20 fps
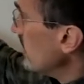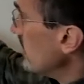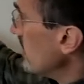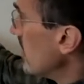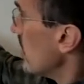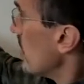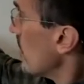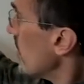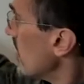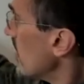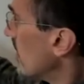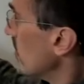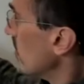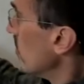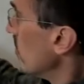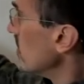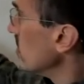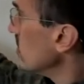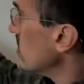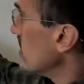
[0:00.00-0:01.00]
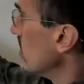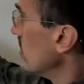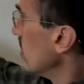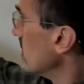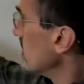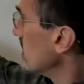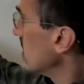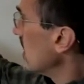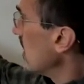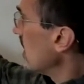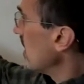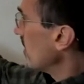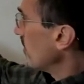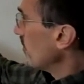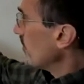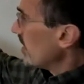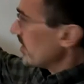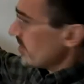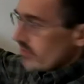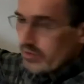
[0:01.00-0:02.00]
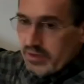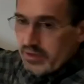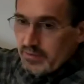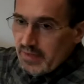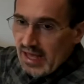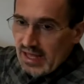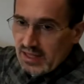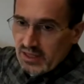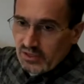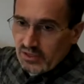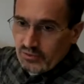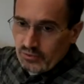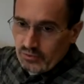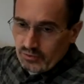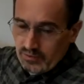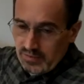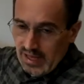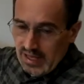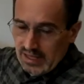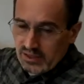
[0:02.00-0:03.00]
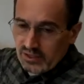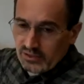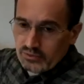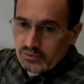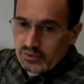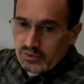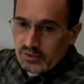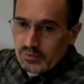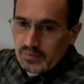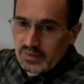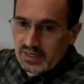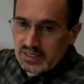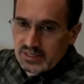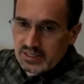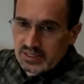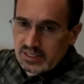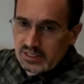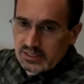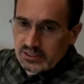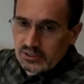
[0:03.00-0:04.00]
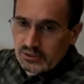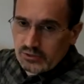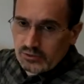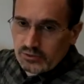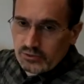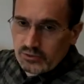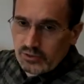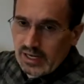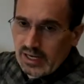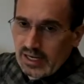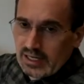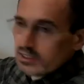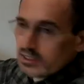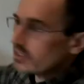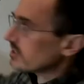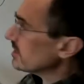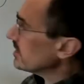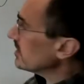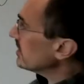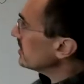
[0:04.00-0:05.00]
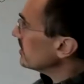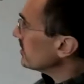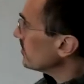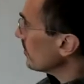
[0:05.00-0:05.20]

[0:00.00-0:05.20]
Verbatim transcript: you know, we could also assign whether the meth methyl group is cis or trans to these